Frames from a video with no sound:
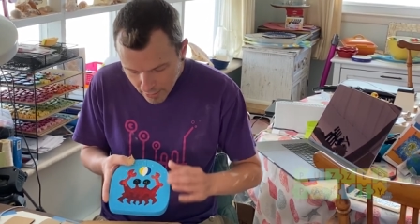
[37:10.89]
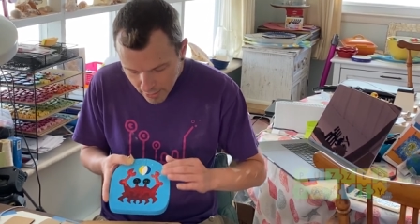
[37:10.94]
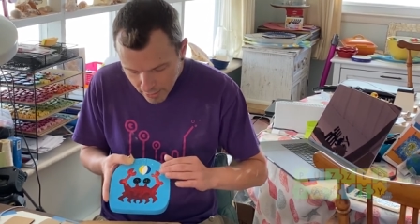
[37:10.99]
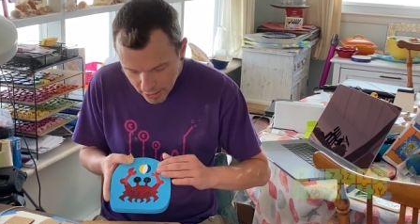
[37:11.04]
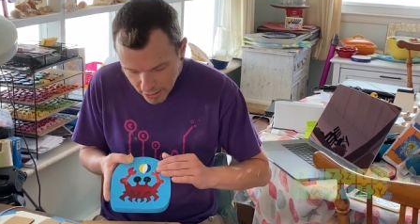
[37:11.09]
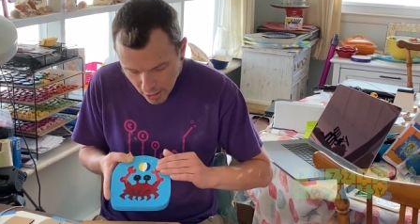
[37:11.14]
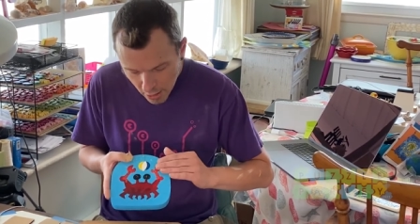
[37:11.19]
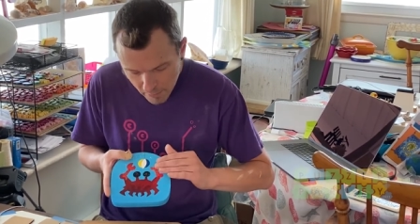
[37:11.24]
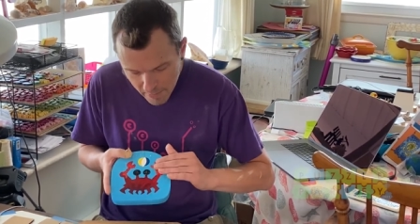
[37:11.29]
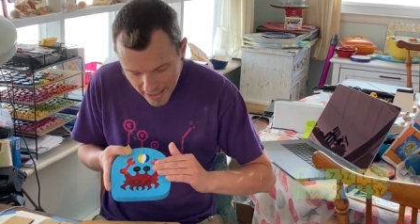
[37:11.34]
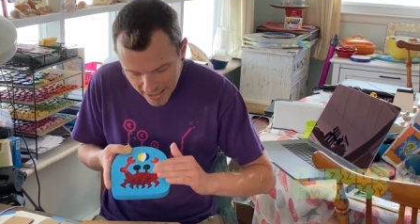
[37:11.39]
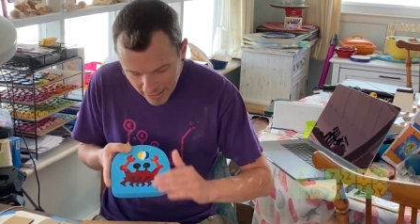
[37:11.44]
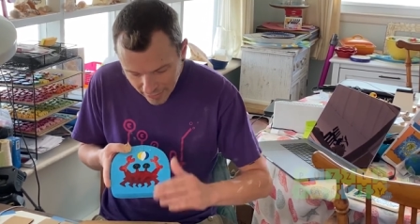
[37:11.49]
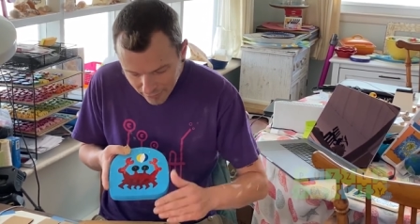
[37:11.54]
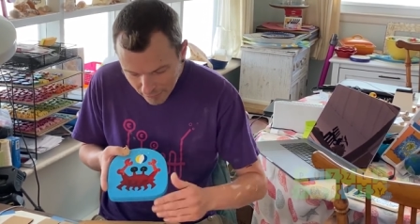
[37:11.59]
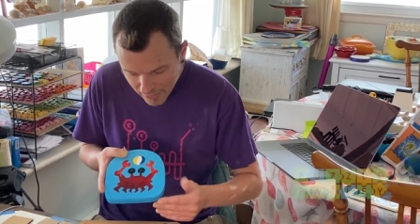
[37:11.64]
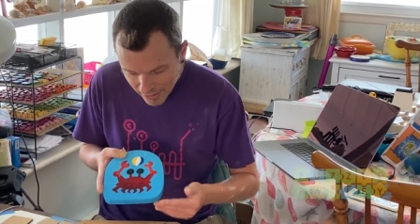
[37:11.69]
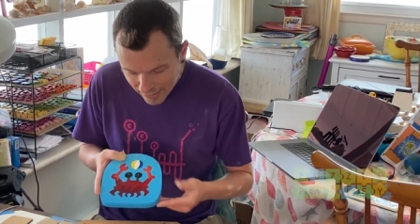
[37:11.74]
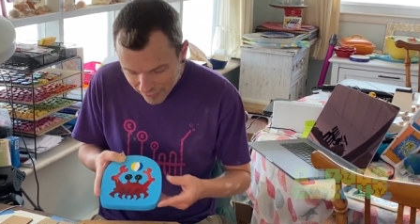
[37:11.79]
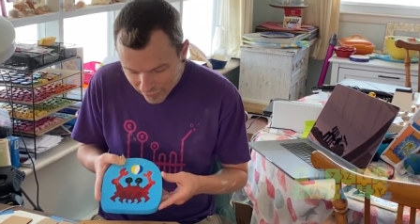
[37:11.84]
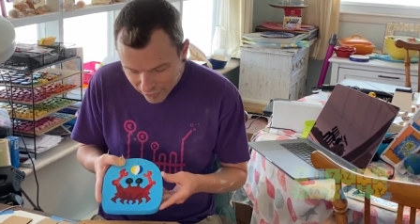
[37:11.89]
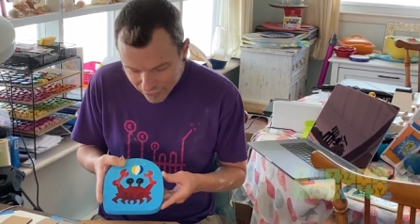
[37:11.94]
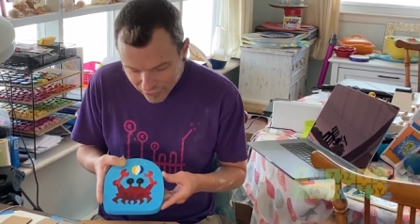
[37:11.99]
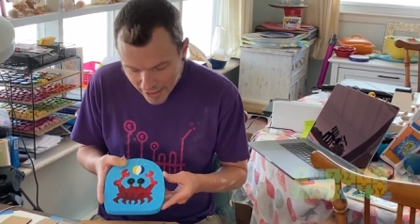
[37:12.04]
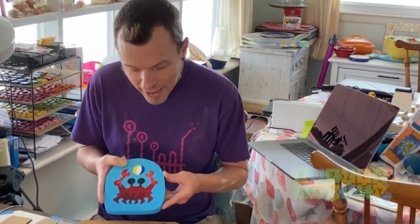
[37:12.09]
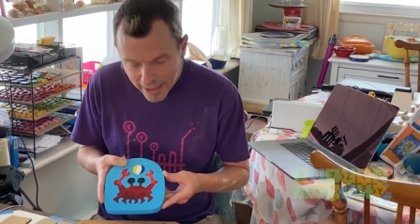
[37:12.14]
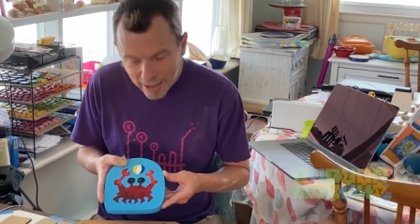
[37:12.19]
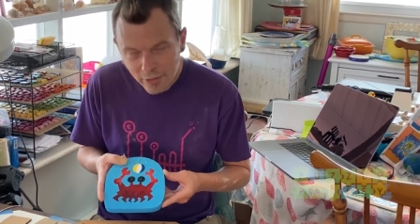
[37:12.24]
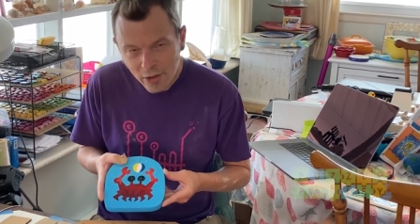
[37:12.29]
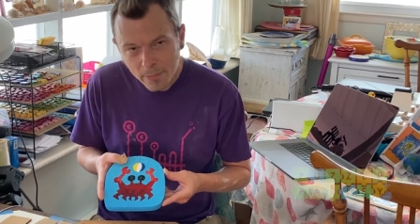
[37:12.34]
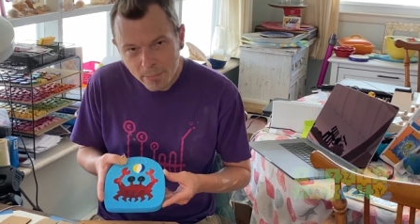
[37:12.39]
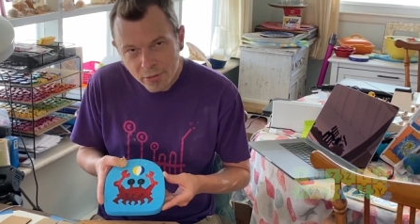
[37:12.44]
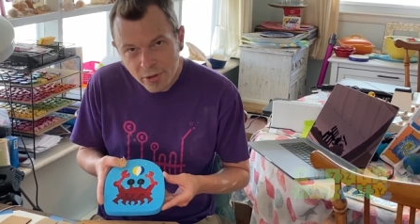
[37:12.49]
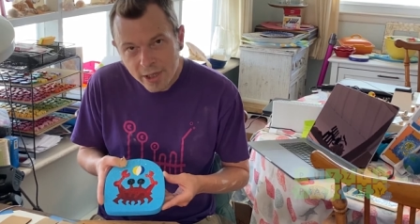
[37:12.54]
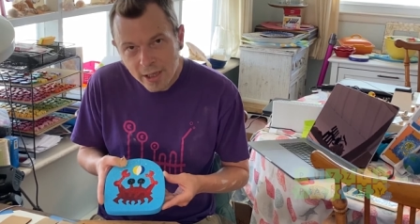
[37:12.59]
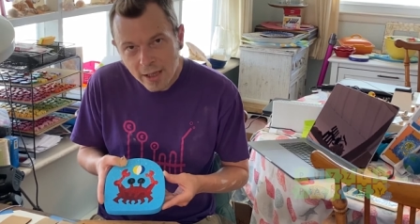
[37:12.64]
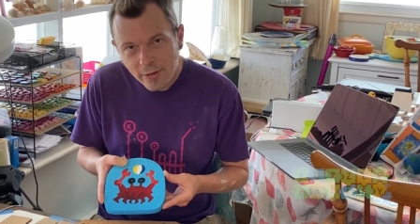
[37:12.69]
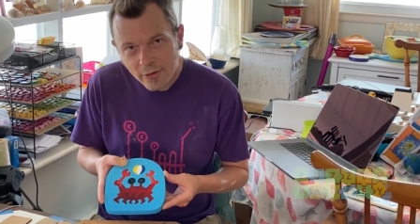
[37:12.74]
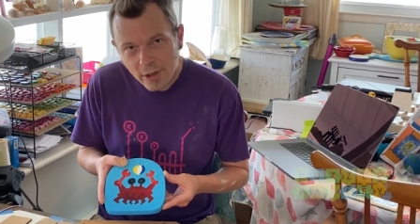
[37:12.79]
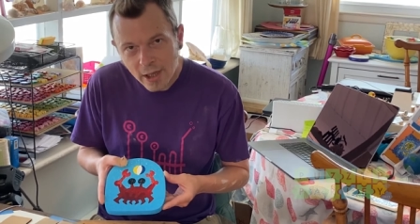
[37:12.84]
you know, making something that's aesthetically
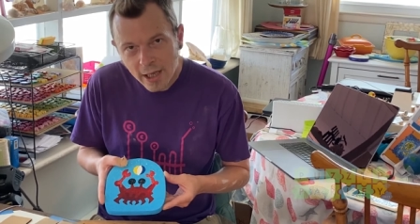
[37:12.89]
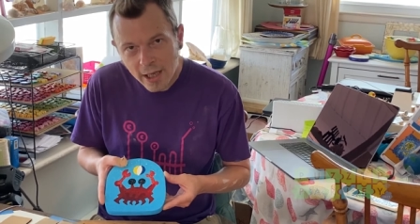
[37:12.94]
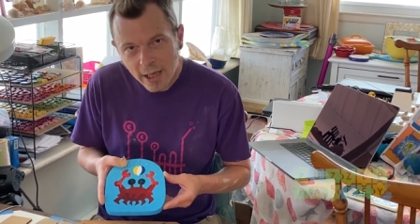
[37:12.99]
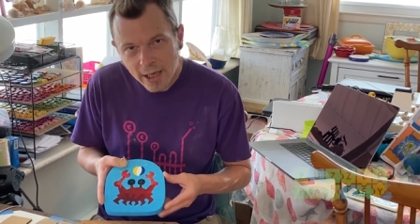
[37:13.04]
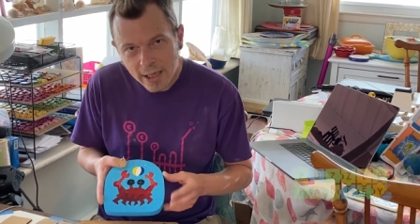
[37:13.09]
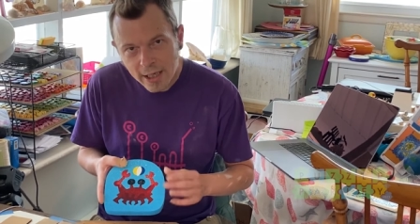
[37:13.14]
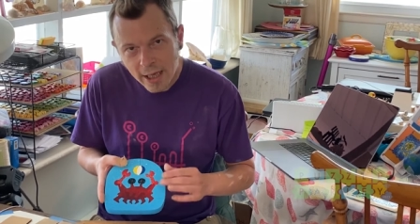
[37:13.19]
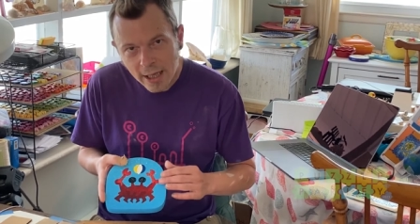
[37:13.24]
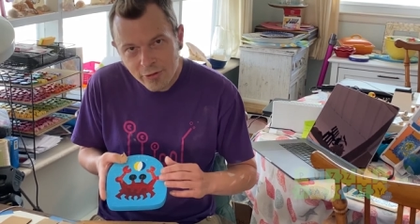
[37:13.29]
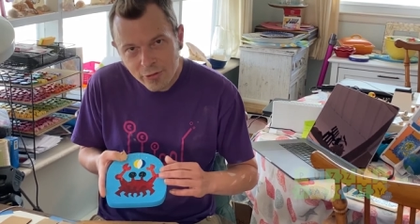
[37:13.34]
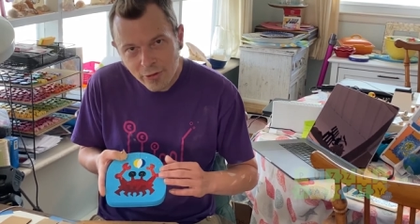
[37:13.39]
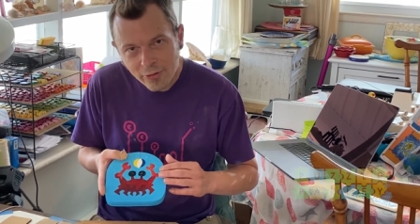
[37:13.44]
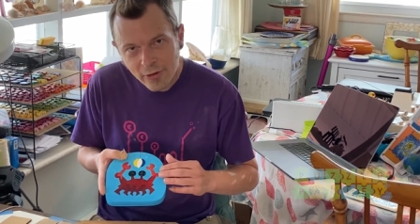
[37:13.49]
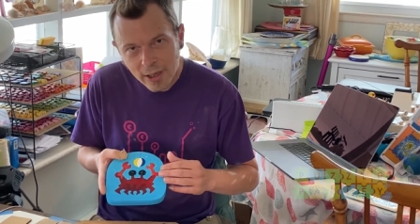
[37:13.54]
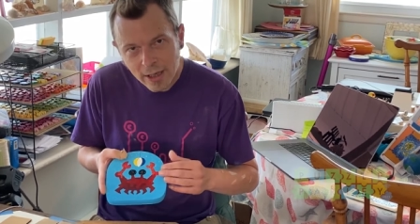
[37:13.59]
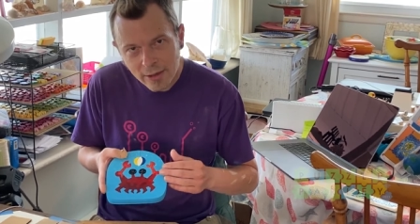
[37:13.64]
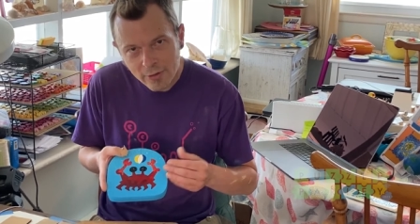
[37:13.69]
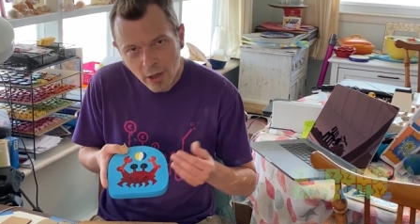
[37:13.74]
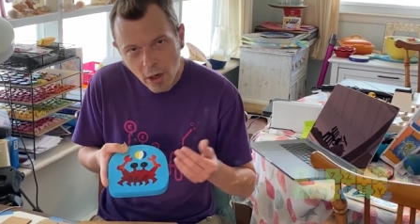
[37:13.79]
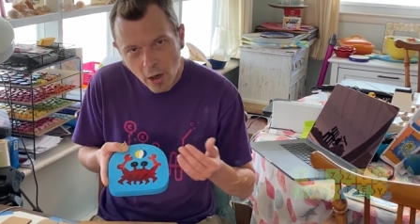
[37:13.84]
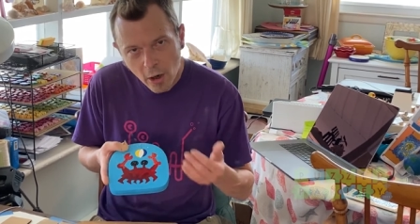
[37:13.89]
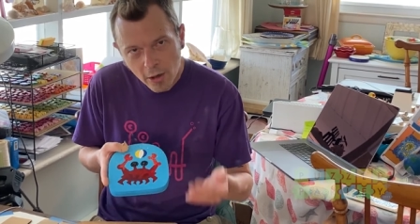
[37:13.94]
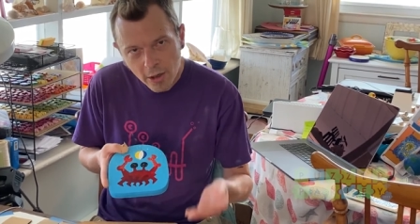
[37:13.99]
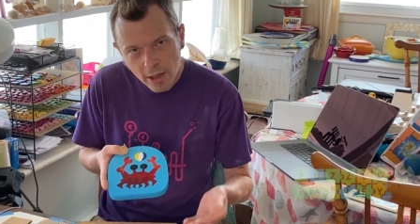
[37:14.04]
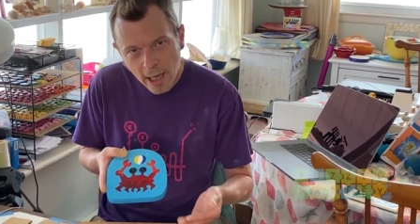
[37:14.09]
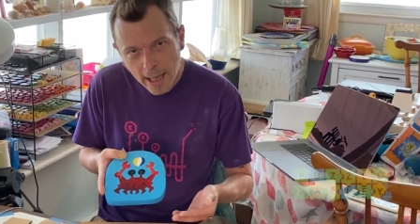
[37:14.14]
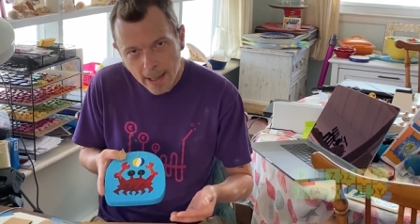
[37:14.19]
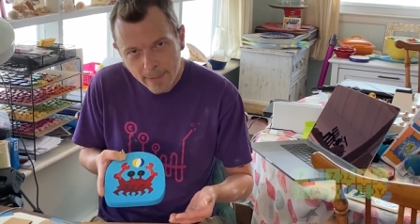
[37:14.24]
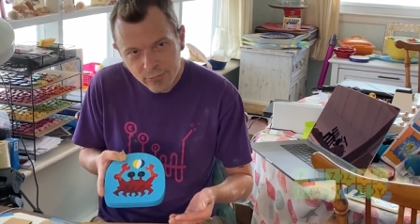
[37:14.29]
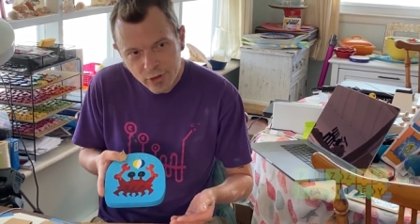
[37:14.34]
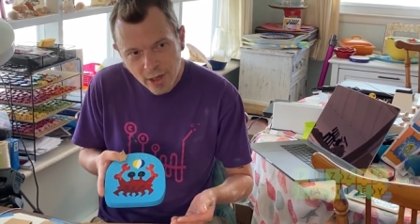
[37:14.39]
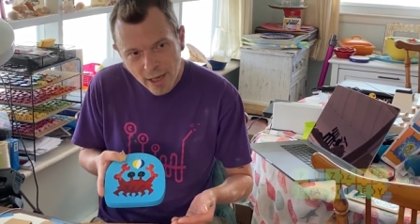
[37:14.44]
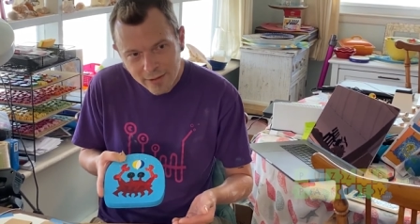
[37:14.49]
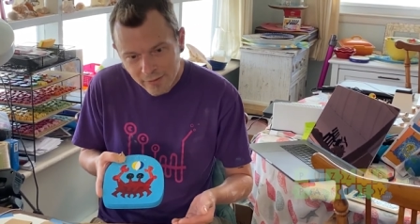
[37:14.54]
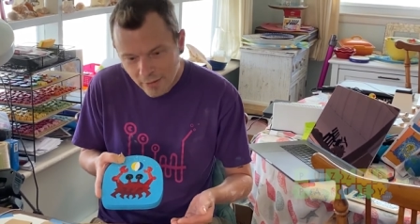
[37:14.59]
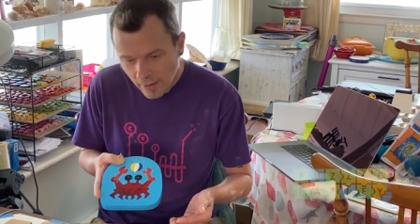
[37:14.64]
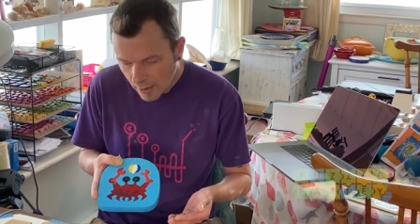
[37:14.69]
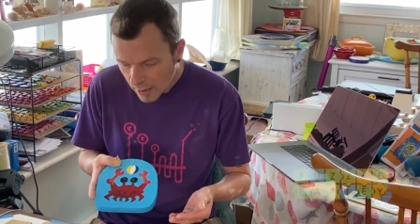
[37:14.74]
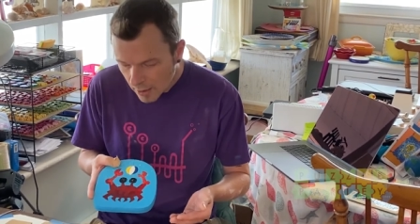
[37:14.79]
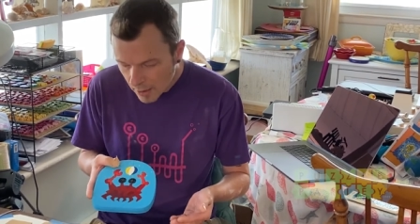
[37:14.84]
pleasing and interesting as an art
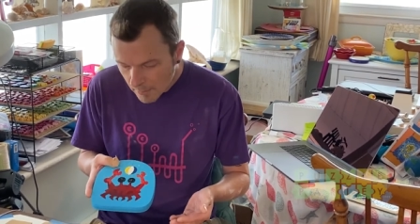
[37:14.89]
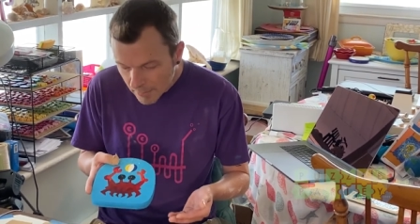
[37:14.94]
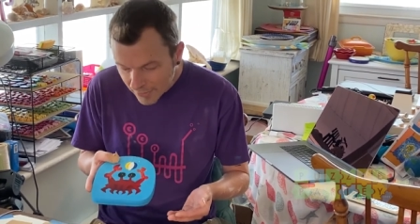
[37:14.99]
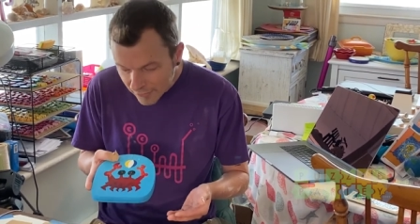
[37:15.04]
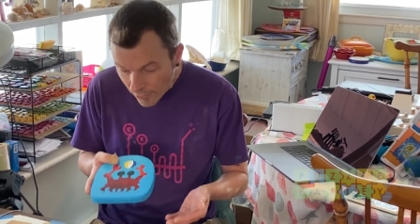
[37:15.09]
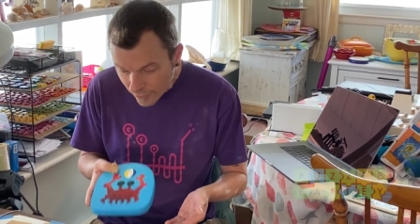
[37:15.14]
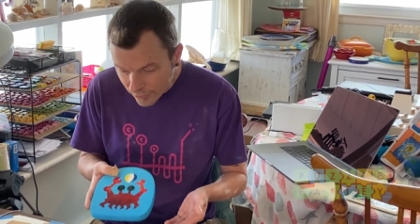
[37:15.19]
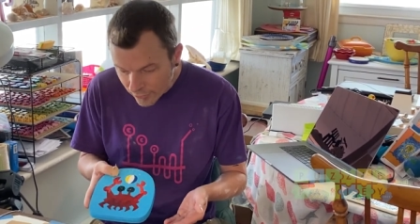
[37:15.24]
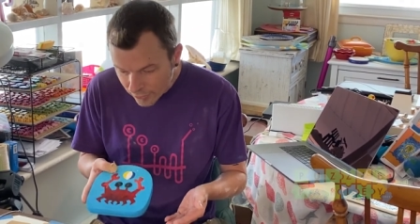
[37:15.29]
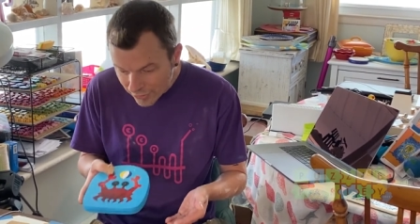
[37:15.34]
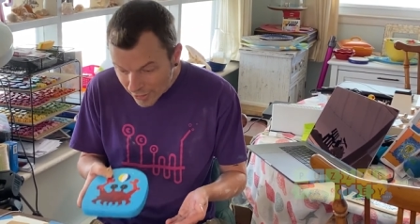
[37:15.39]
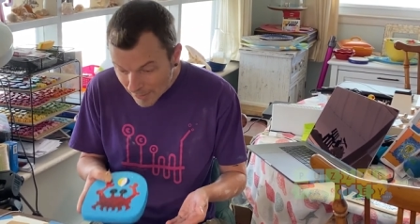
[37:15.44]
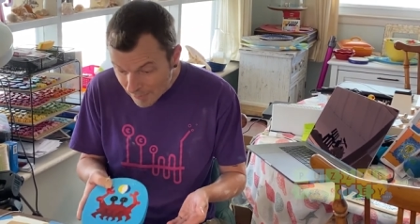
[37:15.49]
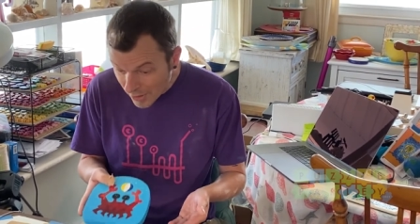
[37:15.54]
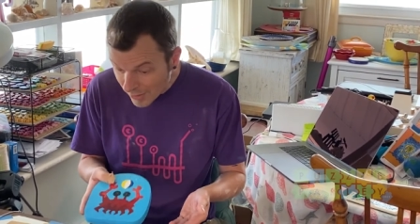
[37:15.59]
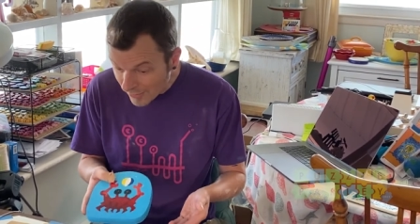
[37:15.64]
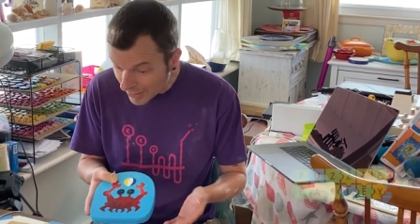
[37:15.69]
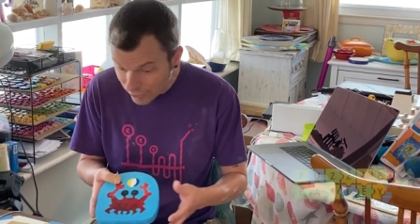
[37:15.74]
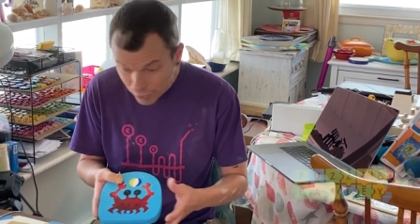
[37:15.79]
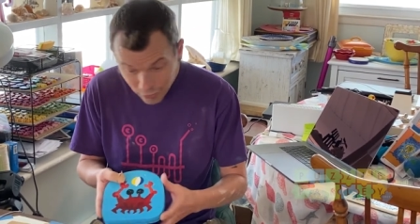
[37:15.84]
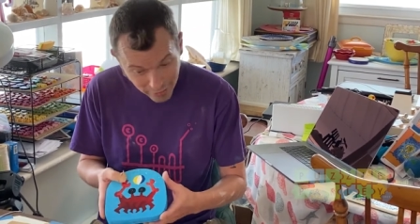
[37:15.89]
object, but it's also something that you